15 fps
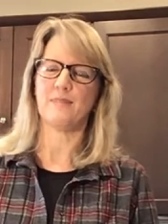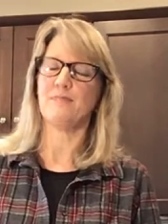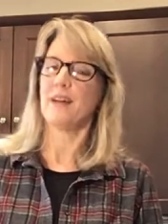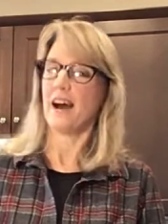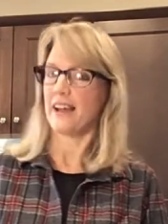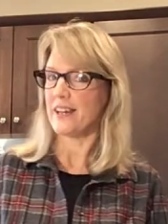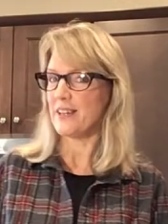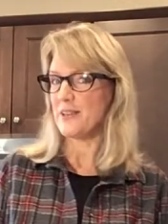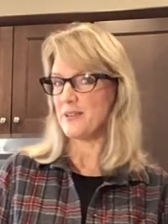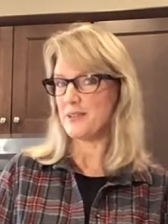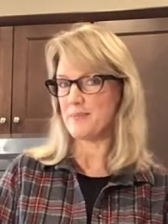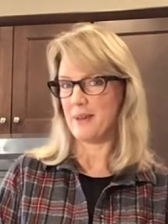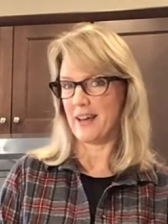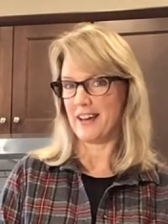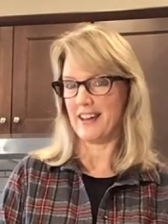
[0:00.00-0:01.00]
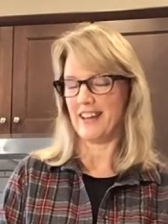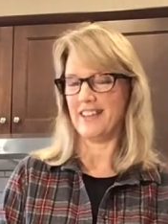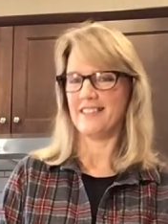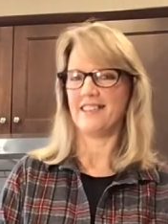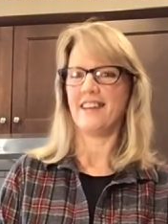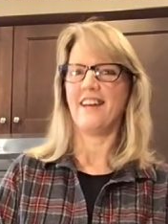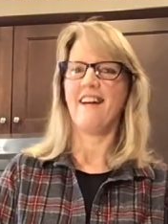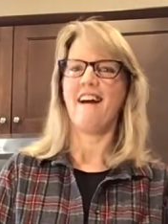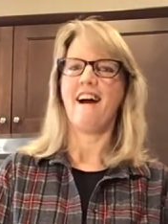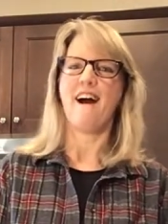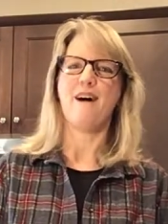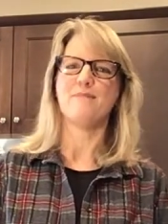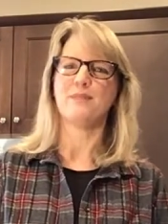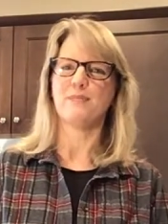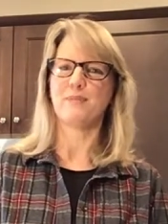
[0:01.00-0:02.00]
I'm not going to use mayonnaise.
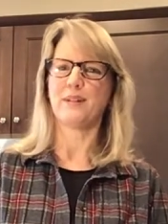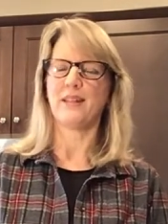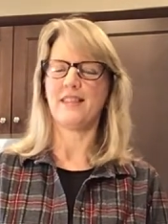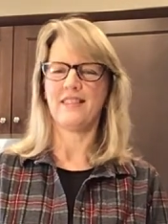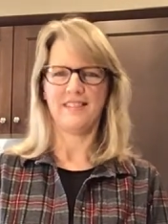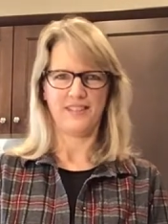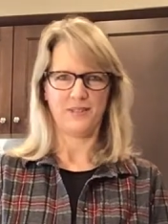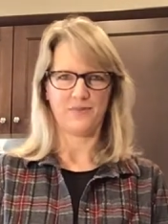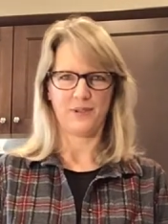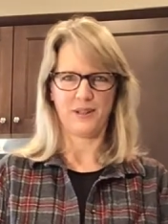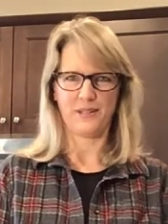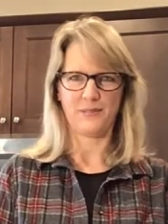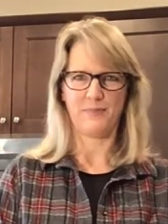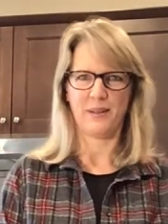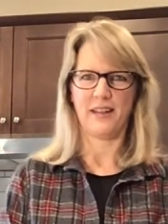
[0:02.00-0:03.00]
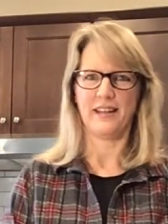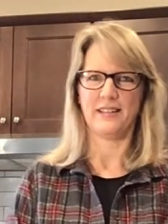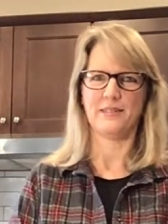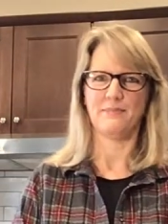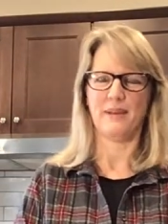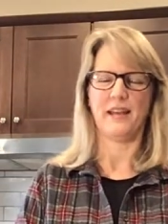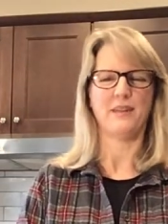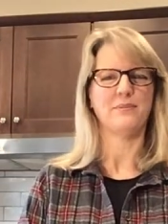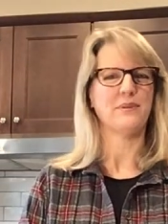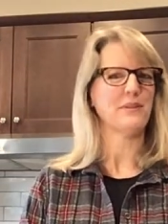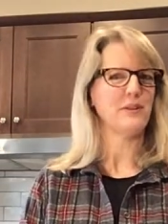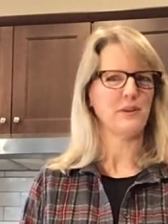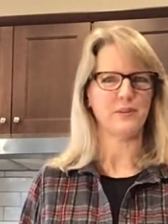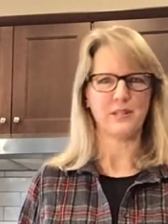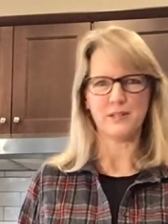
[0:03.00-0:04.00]
Typically this recipe is made with,
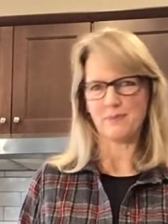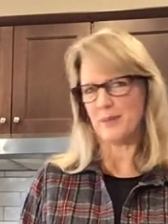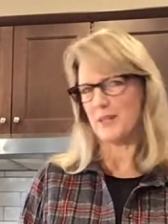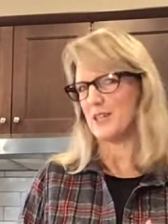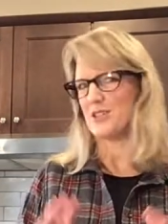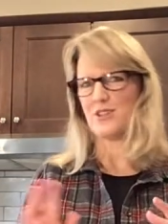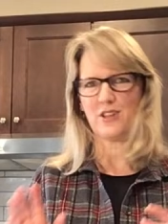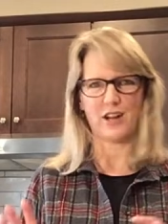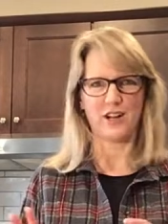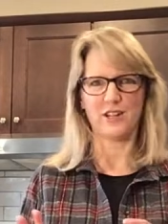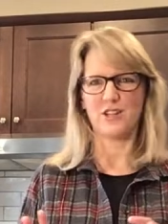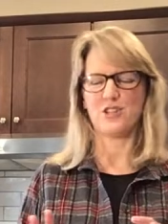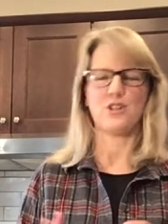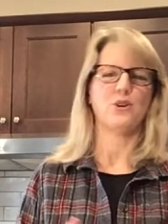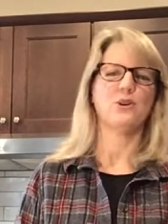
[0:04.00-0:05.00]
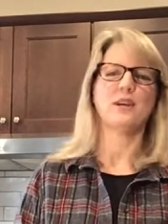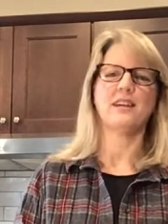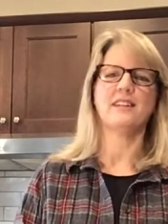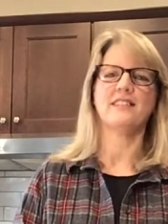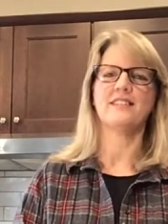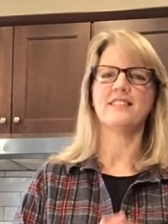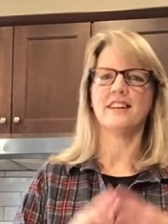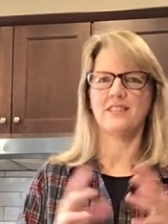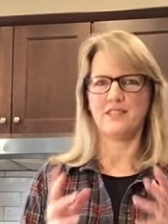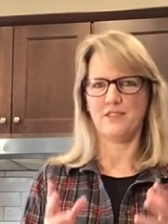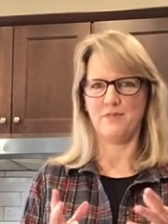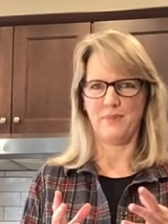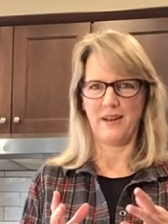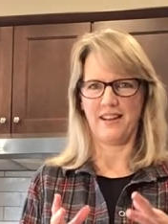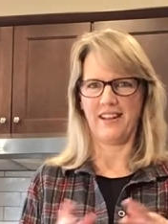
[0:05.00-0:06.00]
the spinach and the artichoke and tons
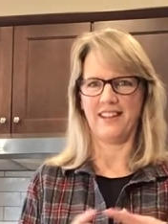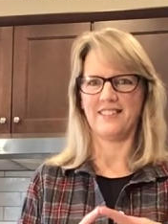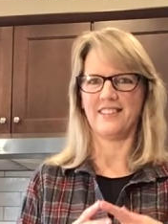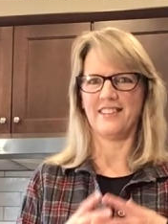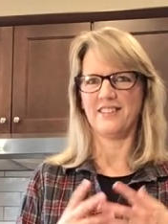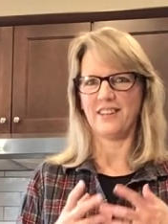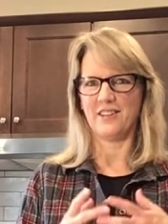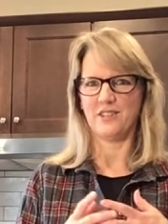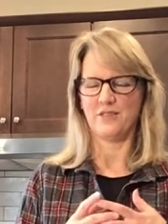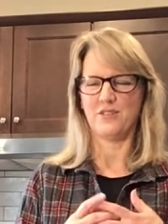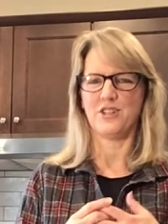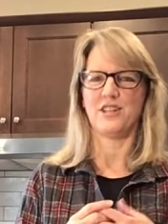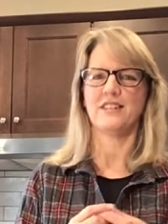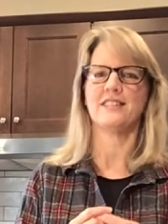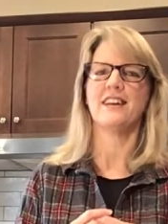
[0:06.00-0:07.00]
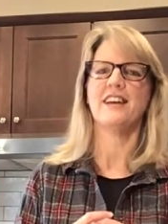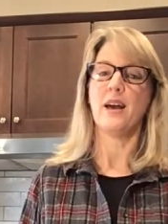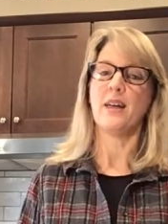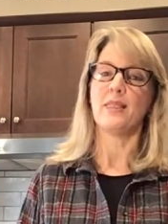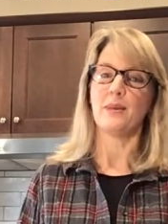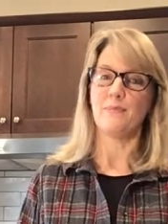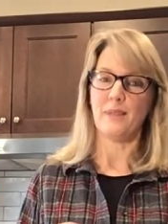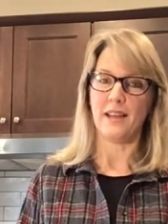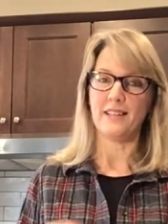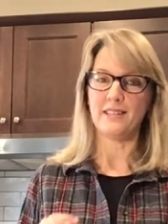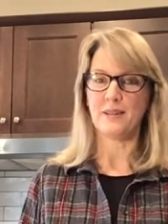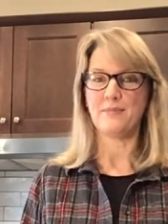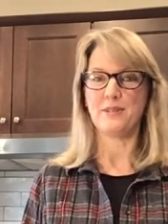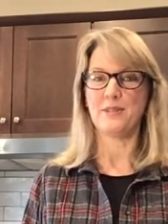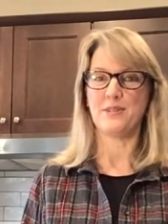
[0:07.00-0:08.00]
of mayonnaise and tons of cheese. The main
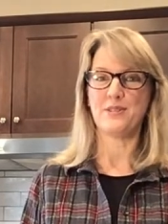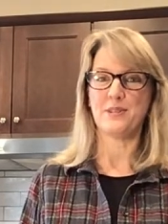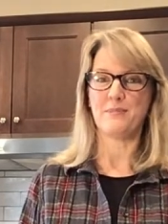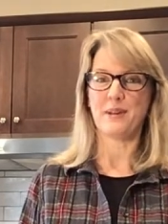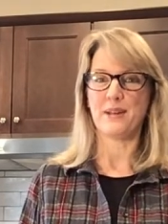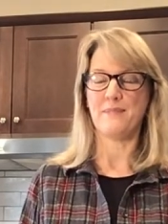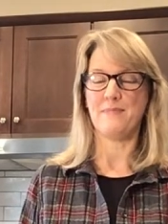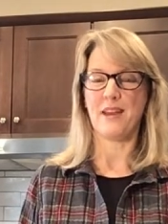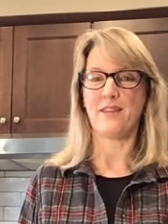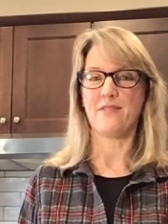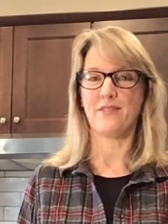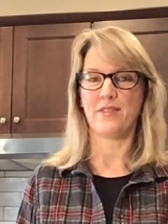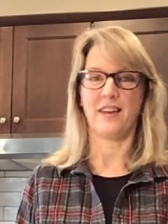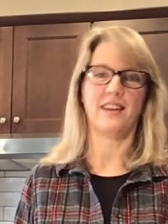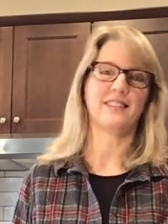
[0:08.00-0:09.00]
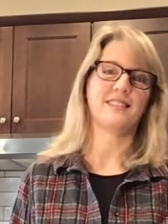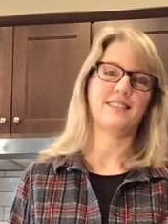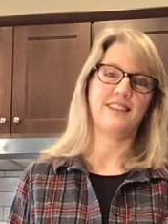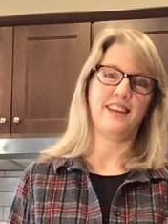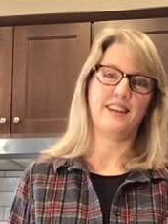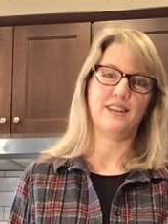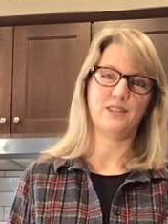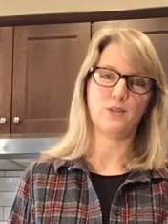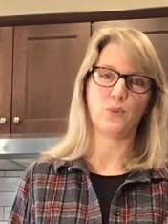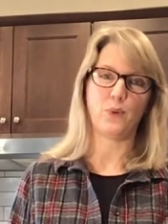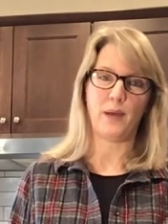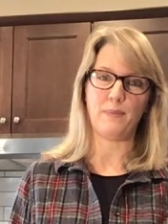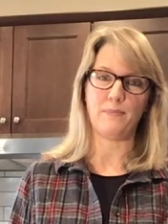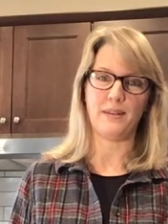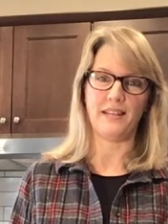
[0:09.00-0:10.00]
substitution I'm going to make for that today is
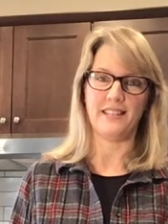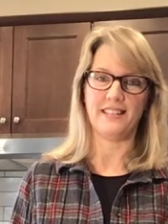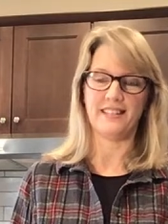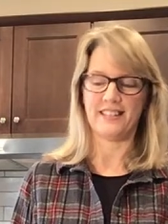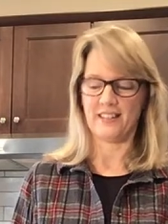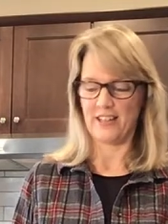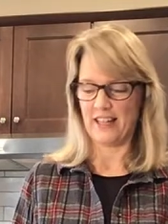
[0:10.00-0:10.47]
white beans.